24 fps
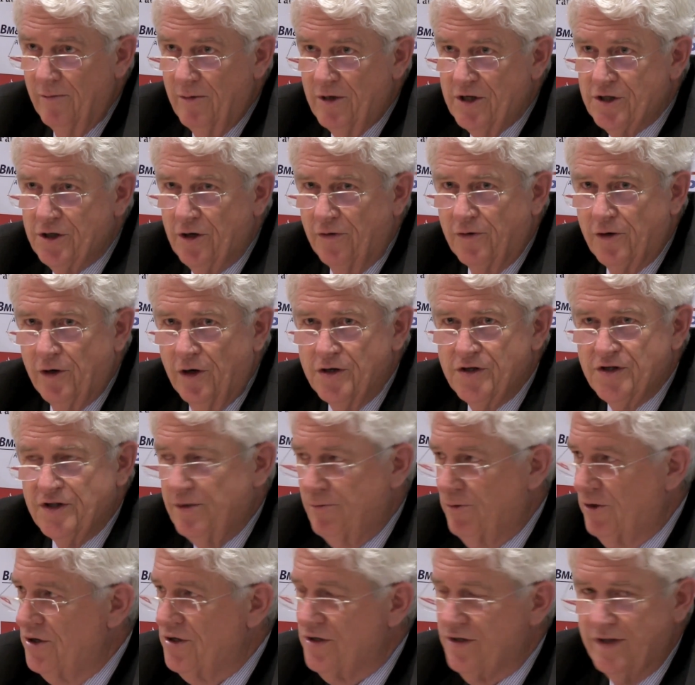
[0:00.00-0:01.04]
which of course
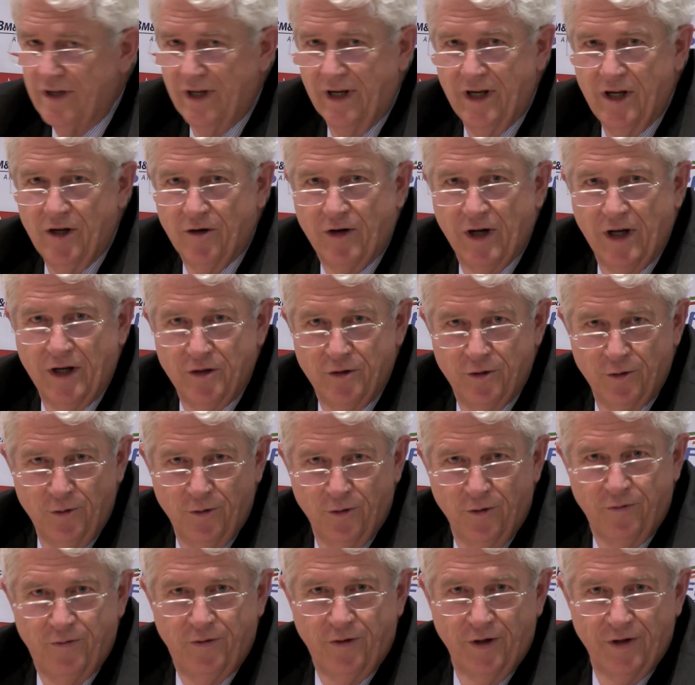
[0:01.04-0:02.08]
the worst thing you can
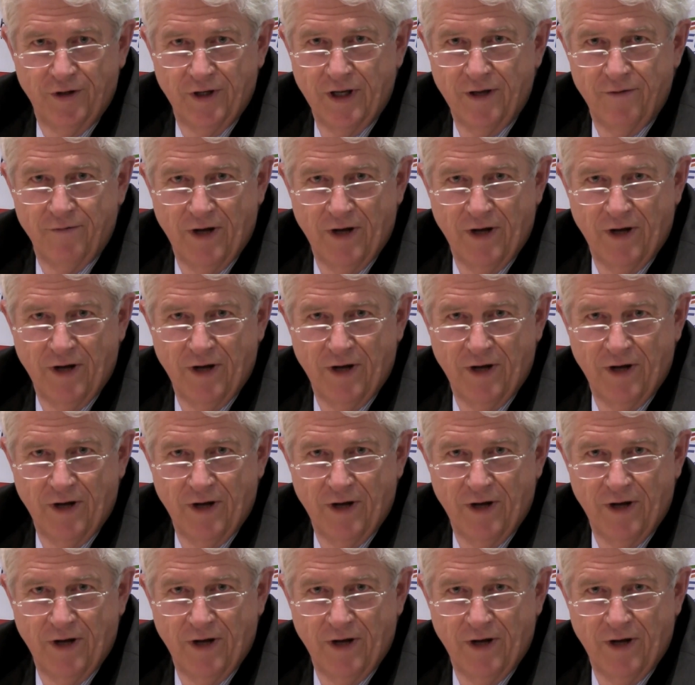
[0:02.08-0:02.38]
do for the